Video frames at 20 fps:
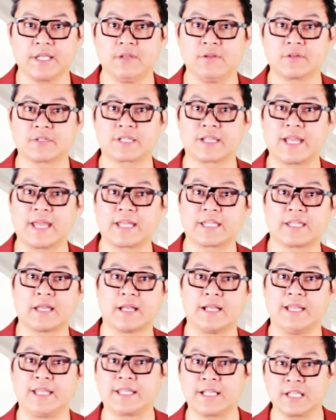of looks like the
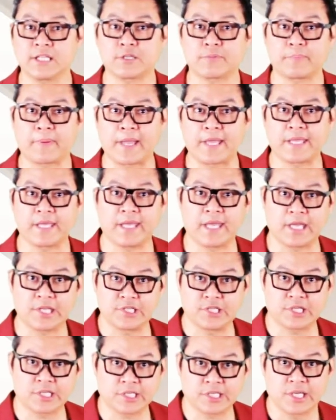little spiky
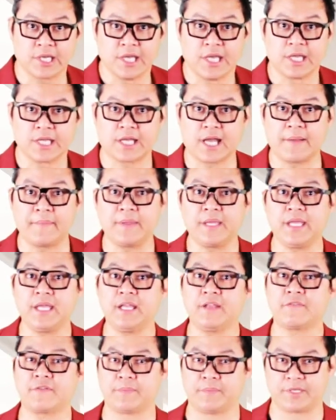edges coming
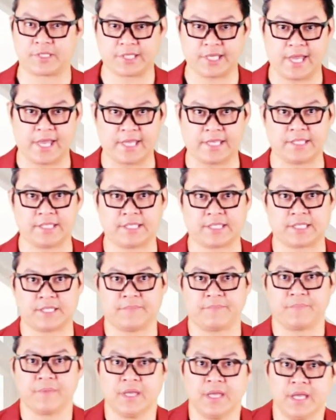in from the sides.
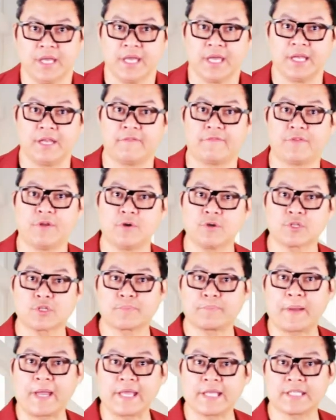And if those
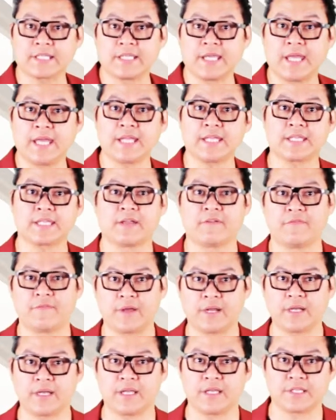spikes hit the
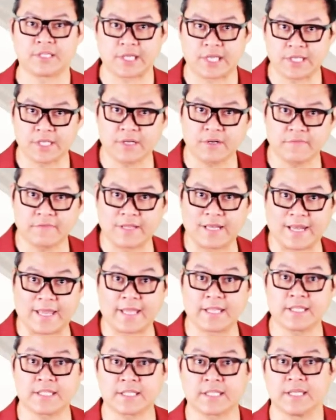very center of the
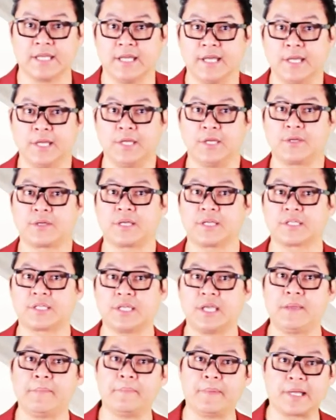lens, you can
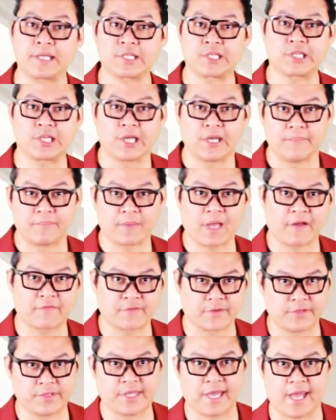see much
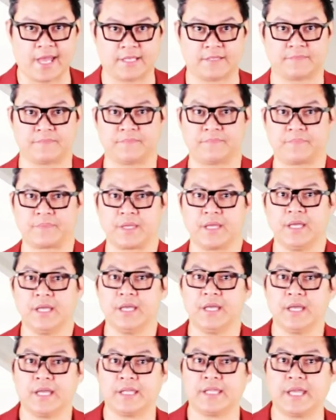after that.
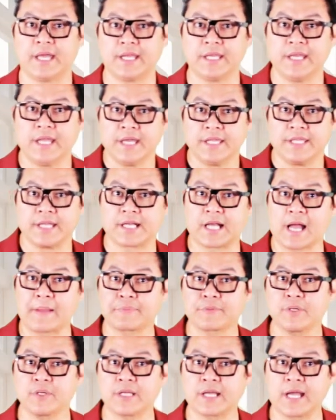And then the
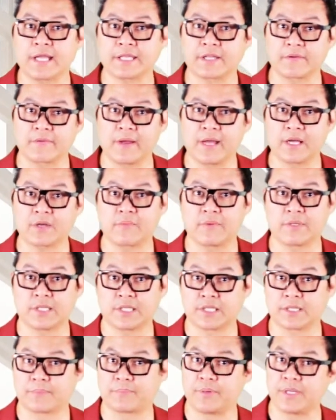capsule cataract, which
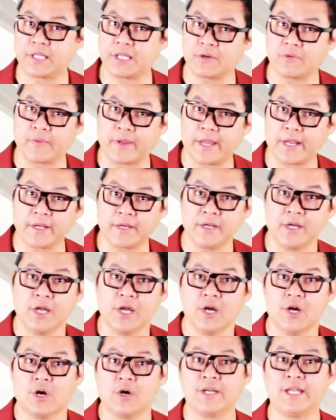is a pretty rare,
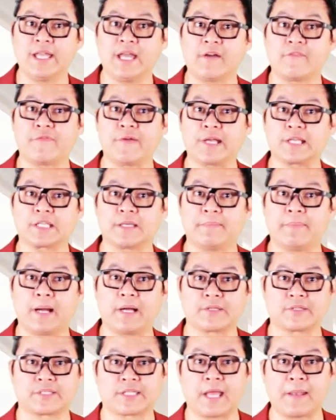only affects
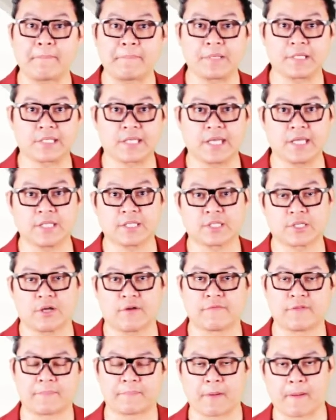about 10%
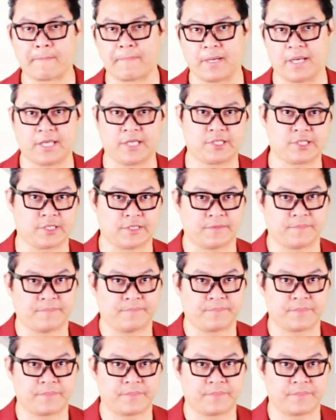of the population.